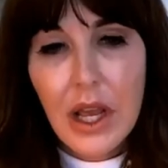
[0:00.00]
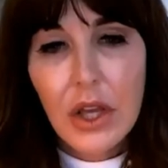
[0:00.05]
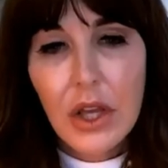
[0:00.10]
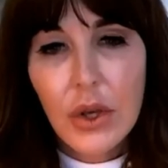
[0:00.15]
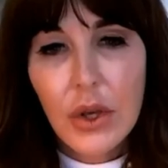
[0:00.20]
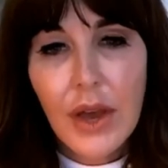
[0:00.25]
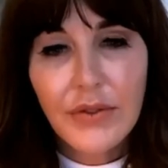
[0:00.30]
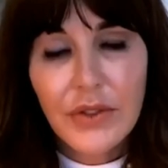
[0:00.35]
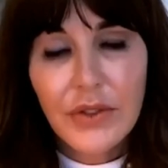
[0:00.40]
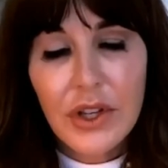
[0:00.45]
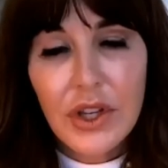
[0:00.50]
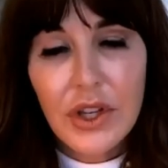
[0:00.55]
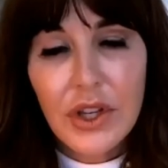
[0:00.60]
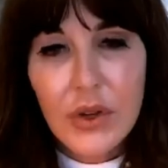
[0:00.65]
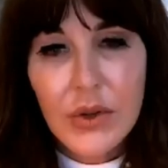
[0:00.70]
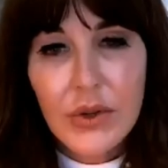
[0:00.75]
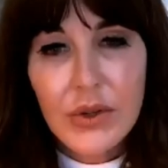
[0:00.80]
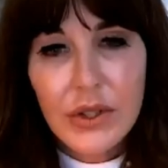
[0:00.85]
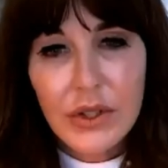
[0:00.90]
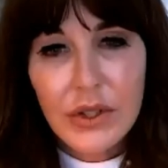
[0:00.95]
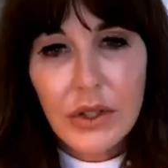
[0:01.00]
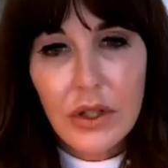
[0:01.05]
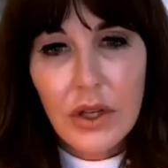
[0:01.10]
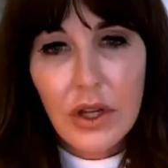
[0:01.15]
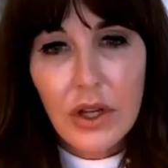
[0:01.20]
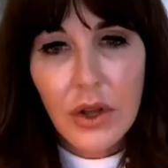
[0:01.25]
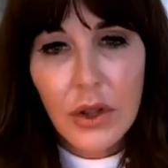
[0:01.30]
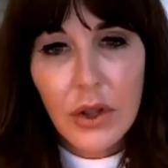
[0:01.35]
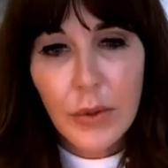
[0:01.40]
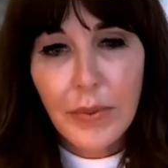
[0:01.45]
You have to use, you
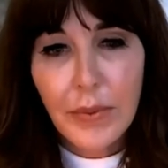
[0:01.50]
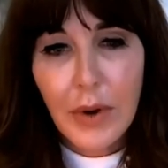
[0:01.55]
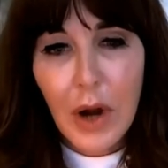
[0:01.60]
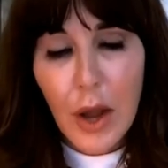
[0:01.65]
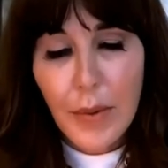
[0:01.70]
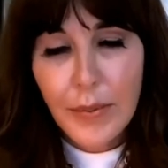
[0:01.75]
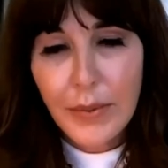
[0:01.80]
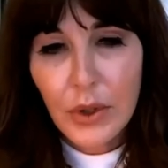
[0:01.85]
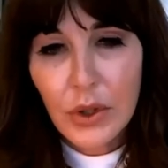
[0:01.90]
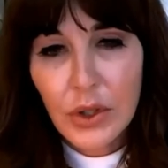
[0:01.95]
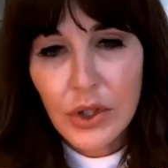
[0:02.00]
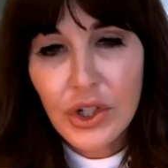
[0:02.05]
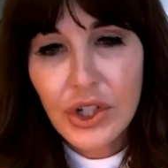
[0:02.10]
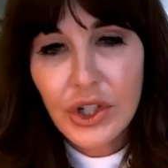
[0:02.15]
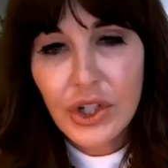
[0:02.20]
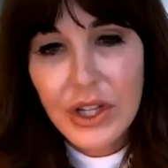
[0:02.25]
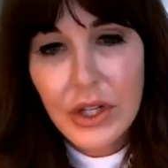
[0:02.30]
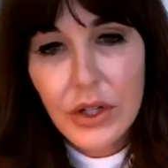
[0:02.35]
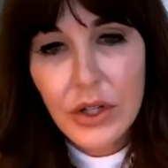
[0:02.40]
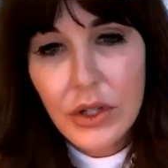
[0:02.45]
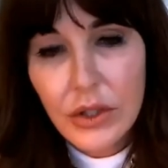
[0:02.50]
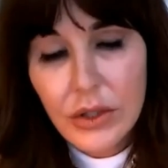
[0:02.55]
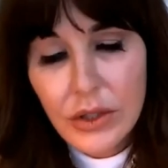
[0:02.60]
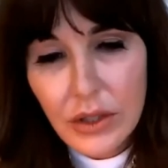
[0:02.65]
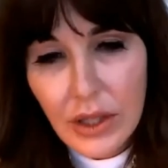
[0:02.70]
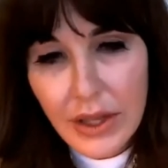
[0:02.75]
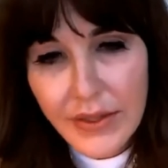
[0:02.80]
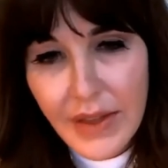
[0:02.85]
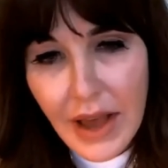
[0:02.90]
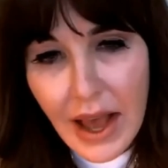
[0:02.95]
know, the proper shield
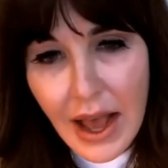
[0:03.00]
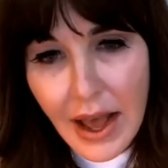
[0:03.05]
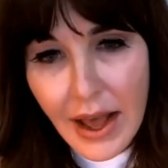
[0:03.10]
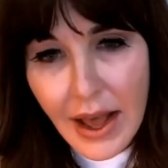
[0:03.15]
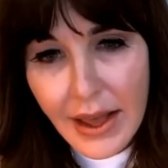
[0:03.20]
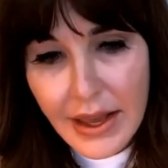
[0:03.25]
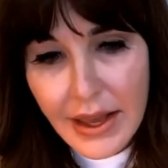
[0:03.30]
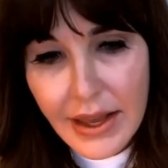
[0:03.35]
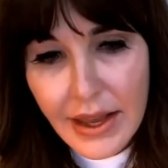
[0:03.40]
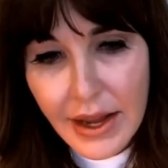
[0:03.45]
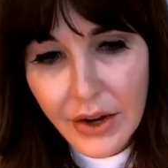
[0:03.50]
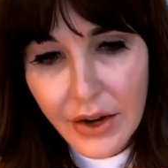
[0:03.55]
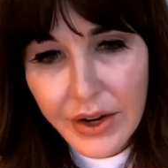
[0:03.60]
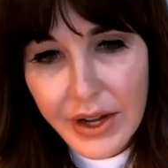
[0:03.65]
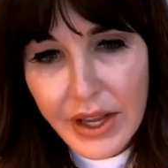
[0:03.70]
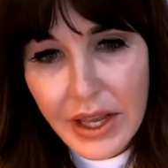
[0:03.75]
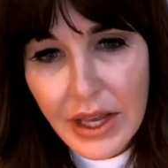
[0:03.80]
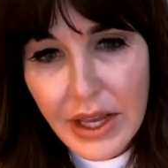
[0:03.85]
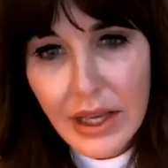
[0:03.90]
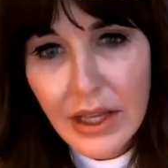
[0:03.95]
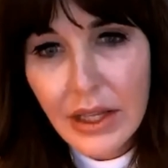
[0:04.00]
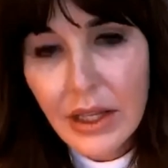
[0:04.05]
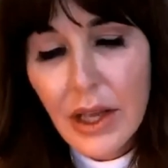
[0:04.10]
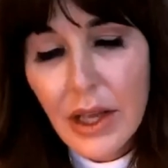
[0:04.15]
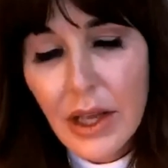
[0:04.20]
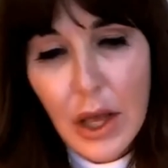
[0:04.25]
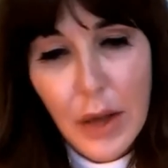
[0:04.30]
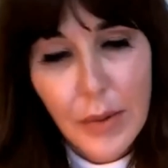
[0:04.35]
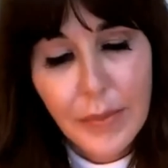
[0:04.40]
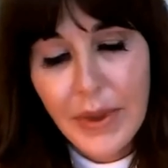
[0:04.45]
in the eye area,
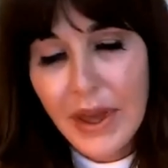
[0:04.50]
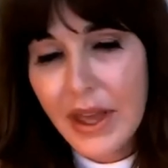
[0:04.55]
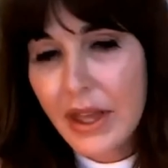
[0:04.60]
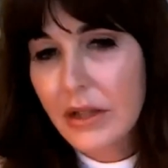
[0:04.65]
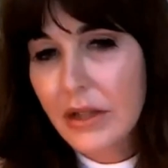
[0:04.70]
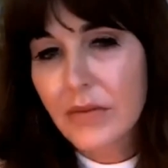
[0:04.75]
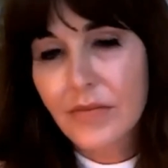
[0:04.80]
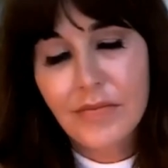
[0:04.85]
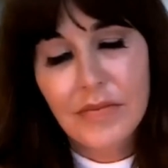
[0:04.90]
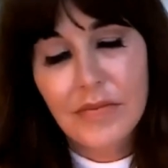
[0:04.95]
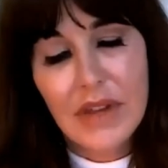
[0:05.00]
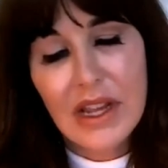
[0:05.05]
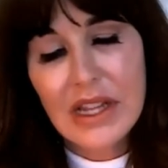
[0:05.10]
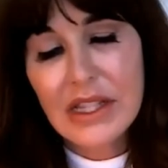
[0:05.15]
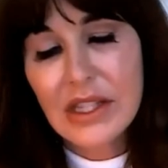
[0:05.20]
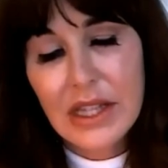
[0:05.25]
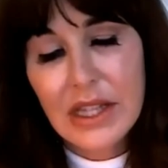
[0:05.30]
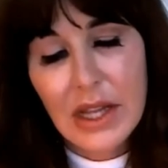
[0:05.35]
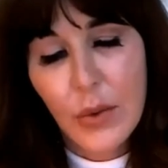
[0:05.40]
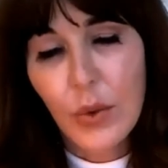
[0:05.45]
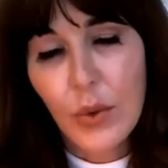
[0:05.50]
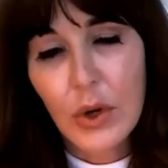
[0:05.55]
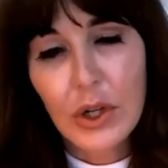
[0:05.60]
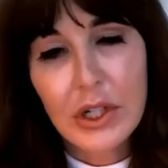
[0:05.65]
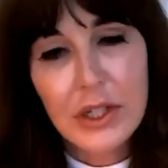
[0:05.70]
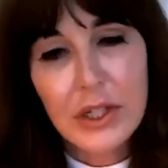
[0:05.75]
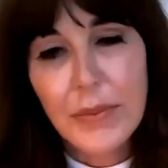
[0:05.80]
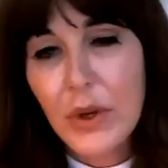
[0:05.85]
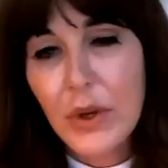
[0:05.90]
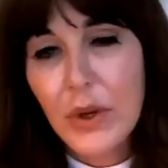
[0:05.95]
but it
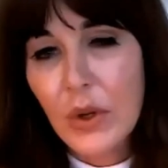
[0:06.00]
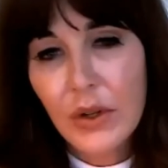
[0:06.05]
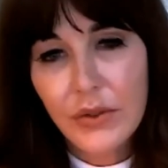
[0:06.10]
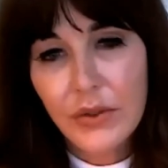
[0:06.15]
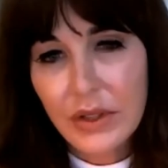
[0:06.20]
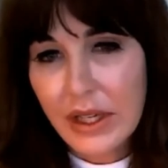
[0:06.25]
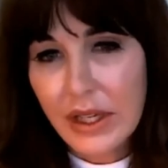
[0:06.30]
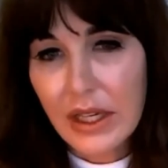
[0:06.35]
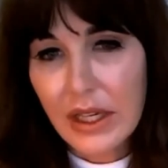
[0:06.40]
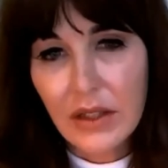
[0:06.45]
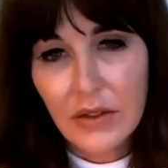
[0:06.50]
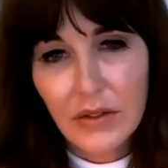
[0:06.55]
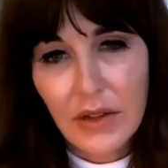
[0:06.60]
works beautifully.